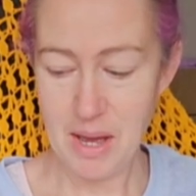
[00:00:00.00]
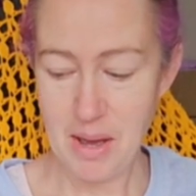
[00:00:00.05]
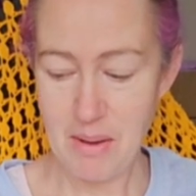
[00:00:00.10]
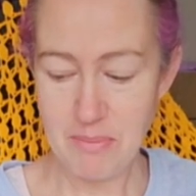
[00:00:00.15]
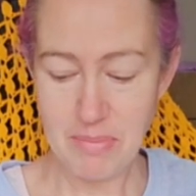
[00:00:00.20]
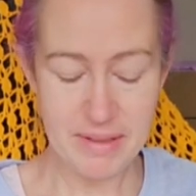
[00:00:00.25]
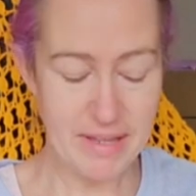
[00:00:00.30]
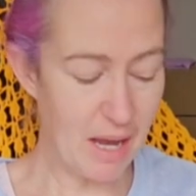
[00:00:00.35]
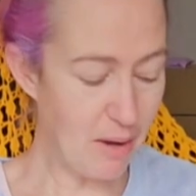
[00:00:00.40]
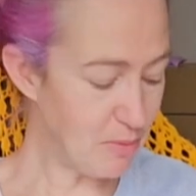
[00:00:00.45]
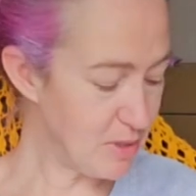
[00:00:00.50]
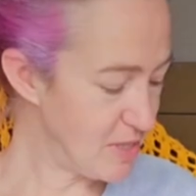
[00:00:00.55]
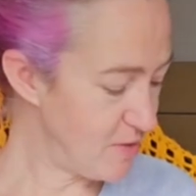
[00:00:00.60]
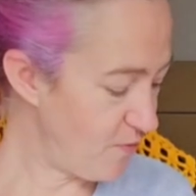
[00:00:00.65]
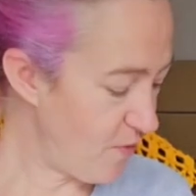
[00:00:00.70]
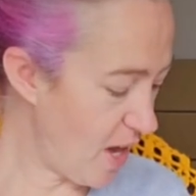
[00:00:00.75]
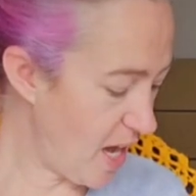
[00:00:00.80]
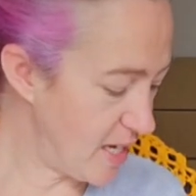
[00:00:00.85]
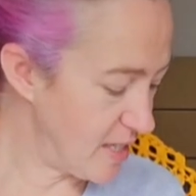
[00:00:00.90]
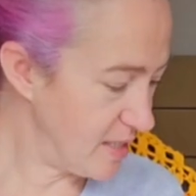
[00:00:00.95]
But that was
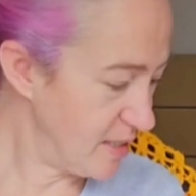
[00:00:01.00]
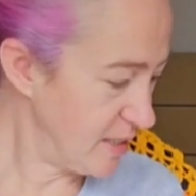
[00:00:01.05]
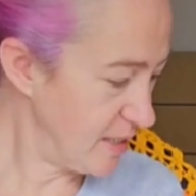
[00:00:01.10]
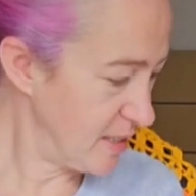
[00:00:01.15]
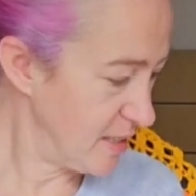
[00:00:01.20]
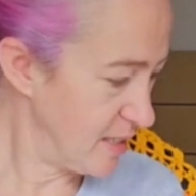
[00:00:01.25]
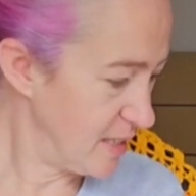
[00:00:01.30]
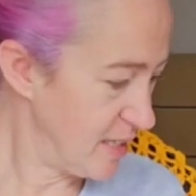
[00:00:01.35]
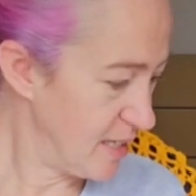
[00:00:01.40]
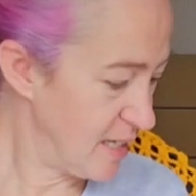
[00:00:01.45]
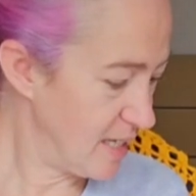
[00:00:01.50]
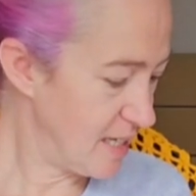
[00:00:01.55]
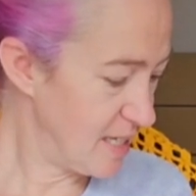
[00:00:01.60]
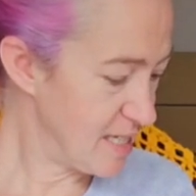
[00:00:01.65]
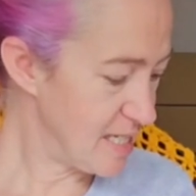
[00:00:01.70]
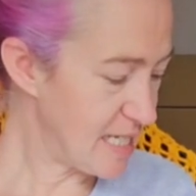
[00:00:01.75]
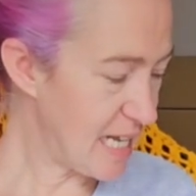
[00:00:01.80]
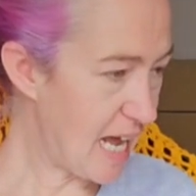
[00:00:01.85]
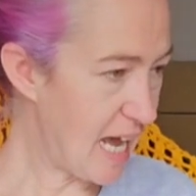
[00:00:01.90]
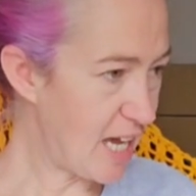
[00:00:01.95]
fun
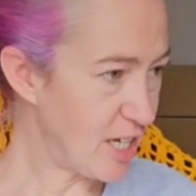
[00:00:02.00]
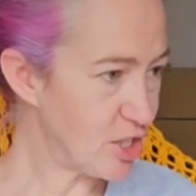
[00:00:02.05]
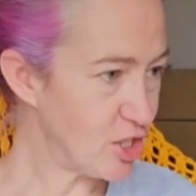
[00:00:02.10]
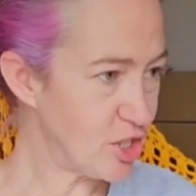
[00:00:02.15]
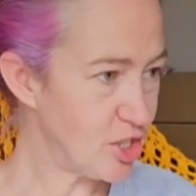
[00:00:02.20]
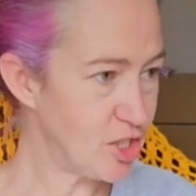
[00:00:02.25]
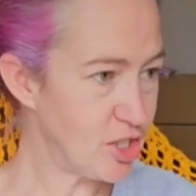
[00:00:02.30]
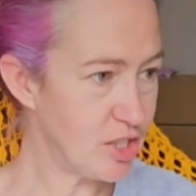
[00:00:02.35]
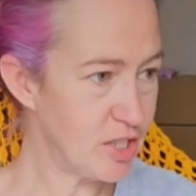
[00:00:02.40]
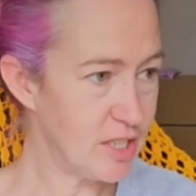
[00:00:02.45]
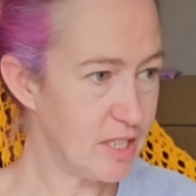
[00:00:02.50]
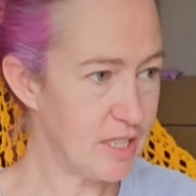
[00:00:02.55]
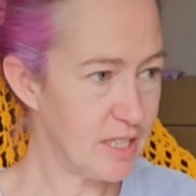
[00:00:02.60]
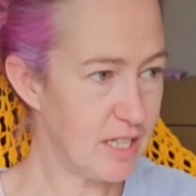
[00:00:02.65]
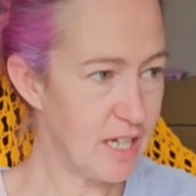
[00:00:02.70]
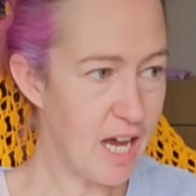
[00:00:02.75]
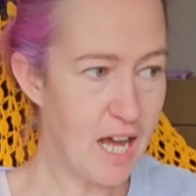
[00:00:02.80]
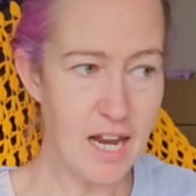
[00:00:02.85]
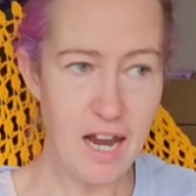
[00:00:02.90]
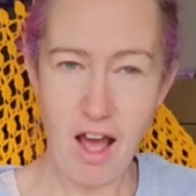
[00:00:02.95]

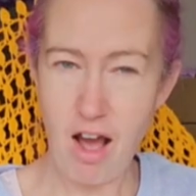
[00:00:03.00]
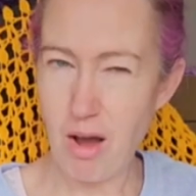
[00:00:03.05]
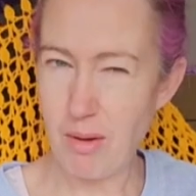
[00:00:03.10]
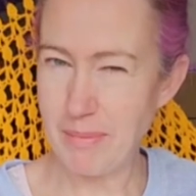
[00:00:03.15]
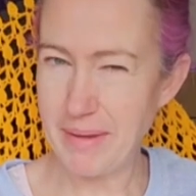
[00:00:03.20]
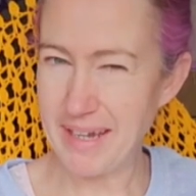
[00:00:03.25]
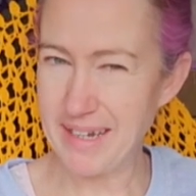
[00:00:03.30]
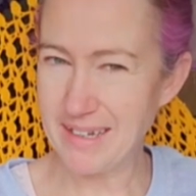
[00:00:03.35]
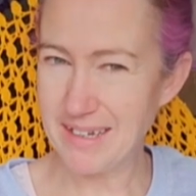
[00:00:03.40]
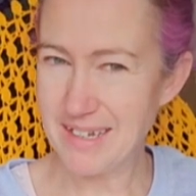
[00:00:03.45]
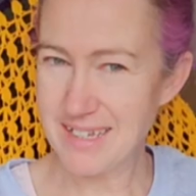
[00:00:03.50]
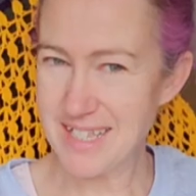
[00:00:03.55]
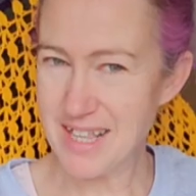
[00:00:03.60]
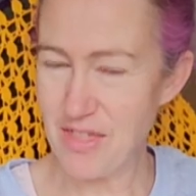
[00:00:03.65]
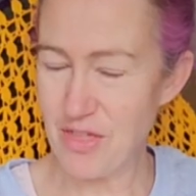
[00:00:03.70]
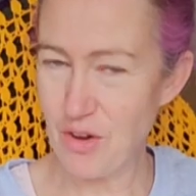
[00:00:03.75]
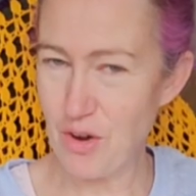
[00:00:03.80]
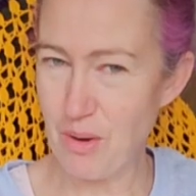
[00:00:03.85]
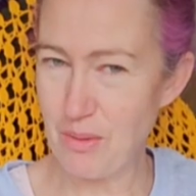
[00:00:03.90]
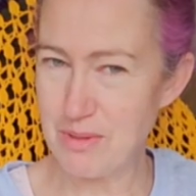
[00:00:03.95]
/ alarming, because I
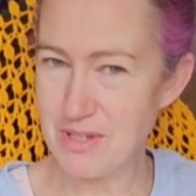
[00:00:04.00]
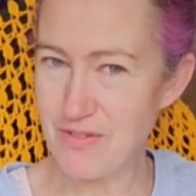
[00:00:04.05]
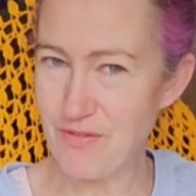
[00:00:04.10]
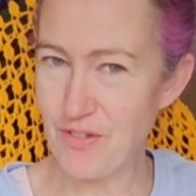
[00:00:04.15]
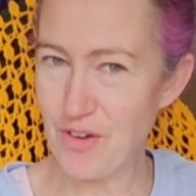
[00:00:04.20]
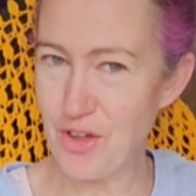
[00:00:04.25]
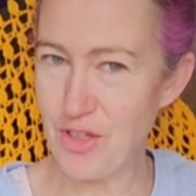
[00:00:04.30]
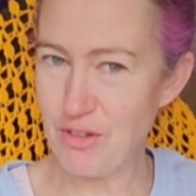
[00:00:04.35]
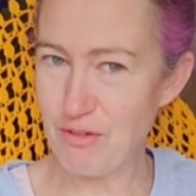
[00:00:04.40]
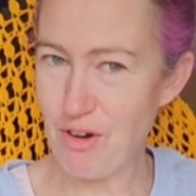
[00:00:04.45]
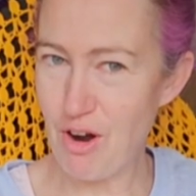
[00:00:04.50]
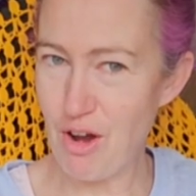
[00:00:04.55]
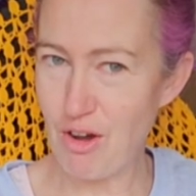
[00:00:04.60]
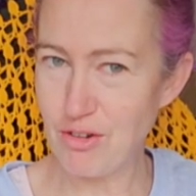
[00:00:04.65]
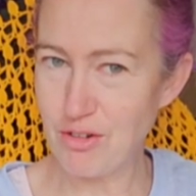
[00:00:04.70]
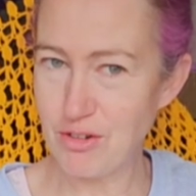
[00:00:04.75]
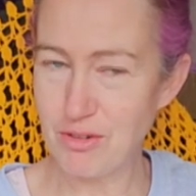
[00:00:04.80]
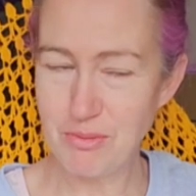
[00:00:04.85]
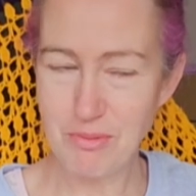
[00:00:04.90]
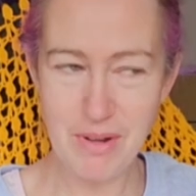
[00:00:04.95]
thought I was further
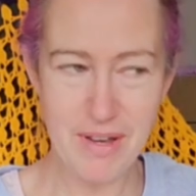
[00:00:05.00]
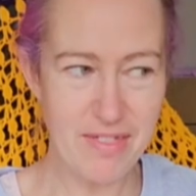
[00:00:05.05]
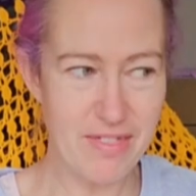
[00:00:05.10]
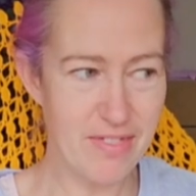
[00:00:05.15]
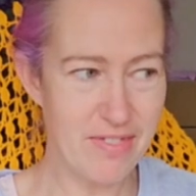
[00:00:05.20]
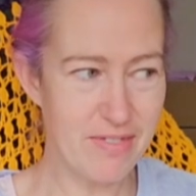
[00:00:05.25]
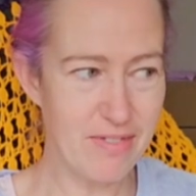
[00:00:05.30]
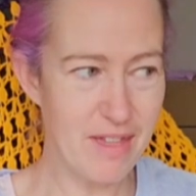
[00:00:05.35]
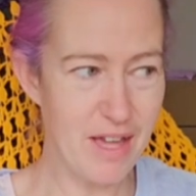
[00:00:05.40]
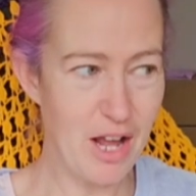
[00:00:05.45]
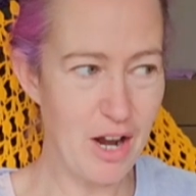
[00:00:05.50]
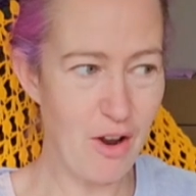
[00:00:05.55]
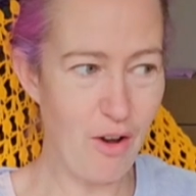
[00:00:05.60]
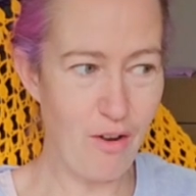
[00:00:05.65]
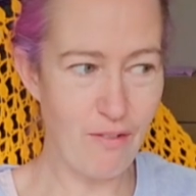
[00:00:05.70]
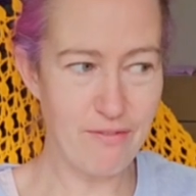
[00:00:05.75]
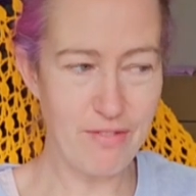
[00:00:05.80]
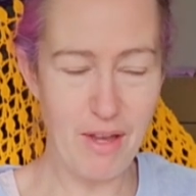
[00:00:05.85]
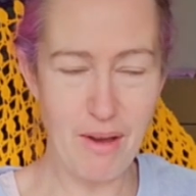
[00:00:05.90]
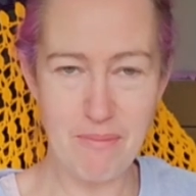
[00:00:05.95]
on with a lot
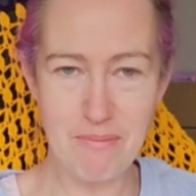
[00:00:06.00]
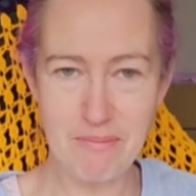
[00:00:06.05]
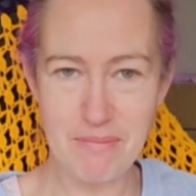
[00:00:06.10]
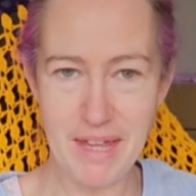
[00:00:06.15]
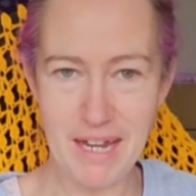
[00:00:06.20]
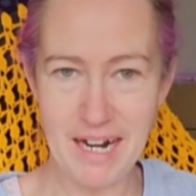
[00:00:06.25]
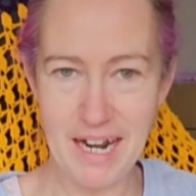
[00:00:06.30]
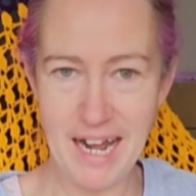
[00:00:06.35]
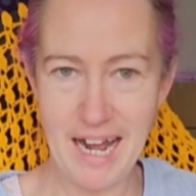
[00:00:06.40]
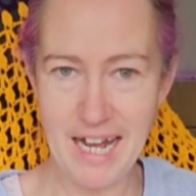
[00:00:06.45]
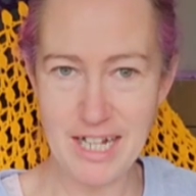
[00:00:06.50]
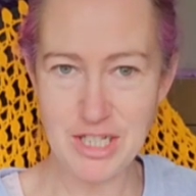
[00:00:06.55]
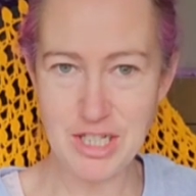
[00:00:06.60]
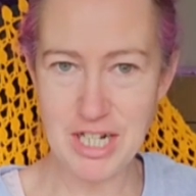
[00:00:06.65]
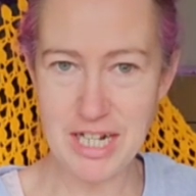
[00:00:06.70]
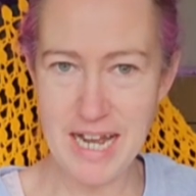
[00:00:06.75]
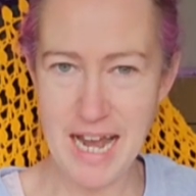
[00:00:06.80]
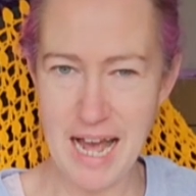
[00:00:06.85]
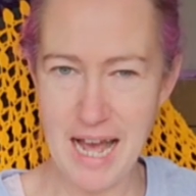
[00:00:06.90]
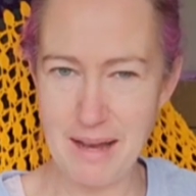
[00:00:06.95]
of them than I
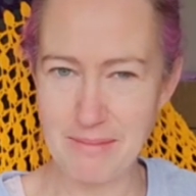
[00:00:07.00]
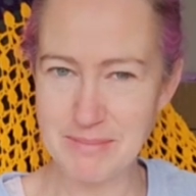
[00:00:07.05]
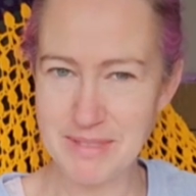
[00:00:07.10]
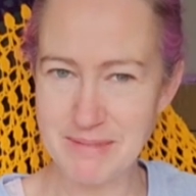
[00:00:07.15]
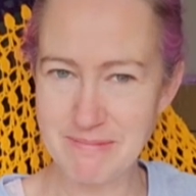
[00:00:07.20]
actually am.